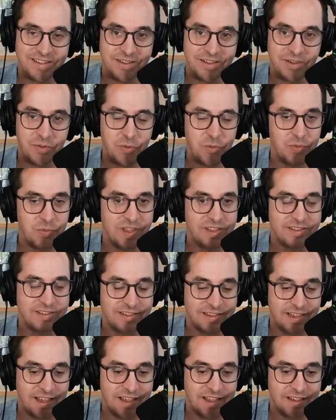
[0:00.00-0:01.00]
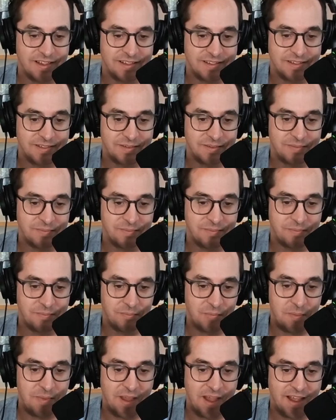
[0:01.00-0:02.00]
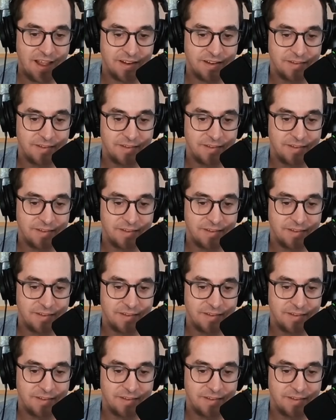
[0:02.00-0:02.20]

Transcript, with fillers: Ooh, that's yeah, pretty bad.